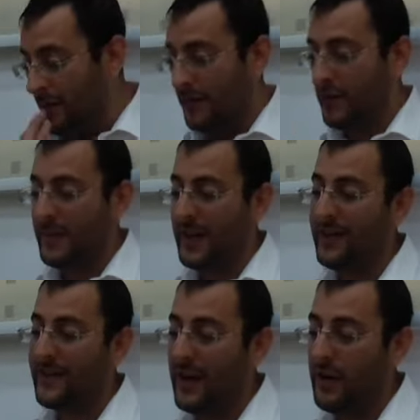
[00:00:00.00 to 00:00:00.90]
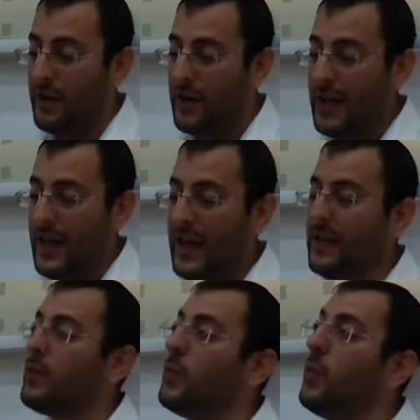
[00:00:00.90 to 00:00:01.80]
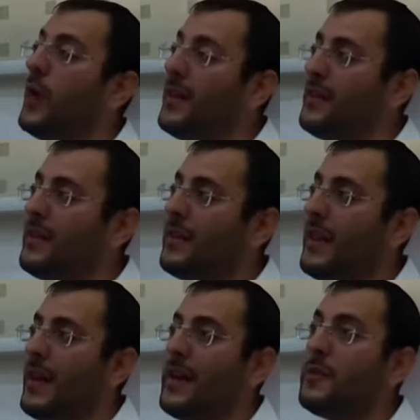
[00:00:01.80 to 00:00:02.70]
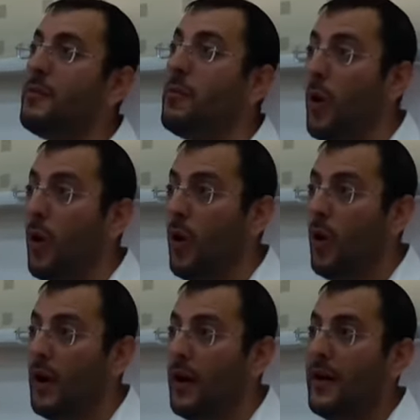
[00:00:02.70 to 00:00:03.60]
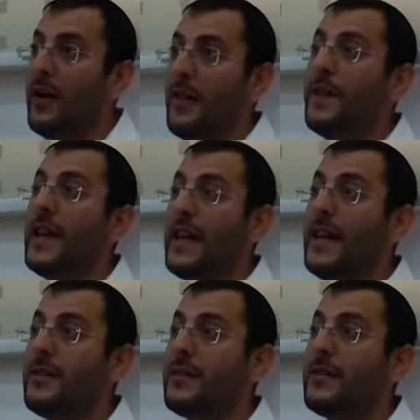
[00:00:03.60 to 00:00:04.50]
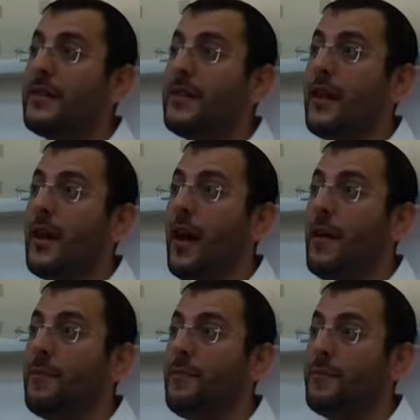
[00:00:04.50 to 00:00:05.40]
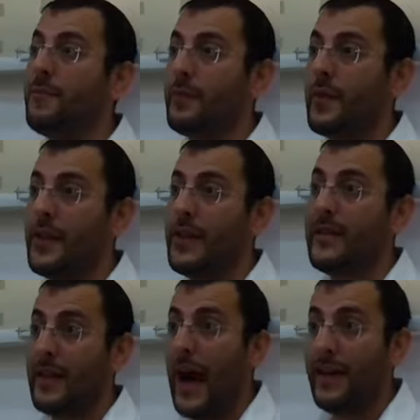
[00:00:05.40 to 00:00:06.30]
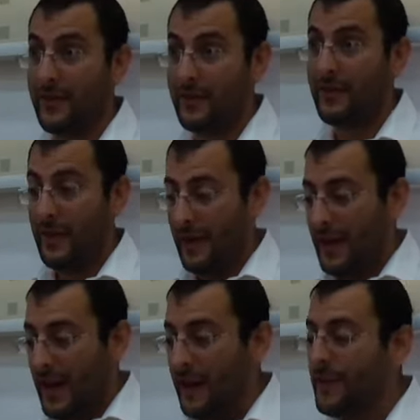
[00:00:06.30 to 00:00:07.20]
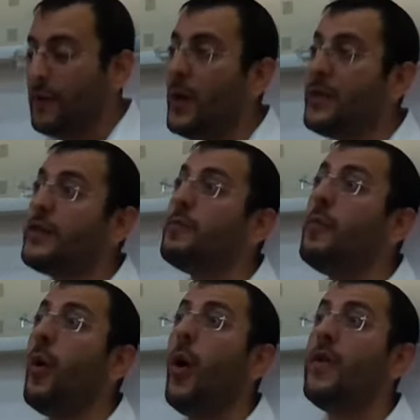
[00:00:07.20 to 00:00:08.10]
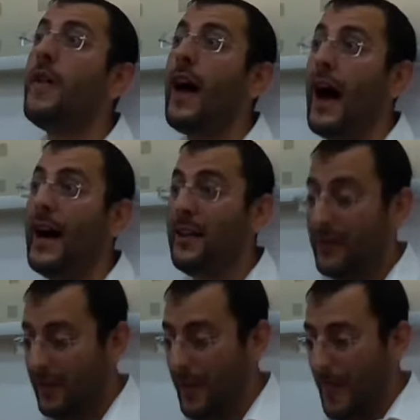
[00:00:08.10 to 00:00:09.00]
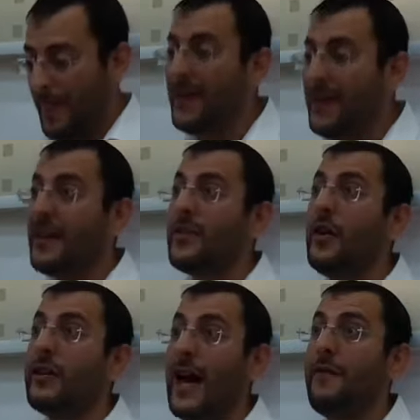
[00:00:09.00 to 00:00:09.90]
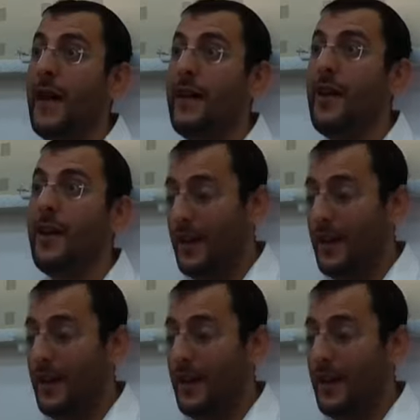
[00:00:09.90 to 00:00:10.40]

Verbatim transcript: excuse me, until its width is more than its um, than its height. If the width is more than the height, then it does not have hevel.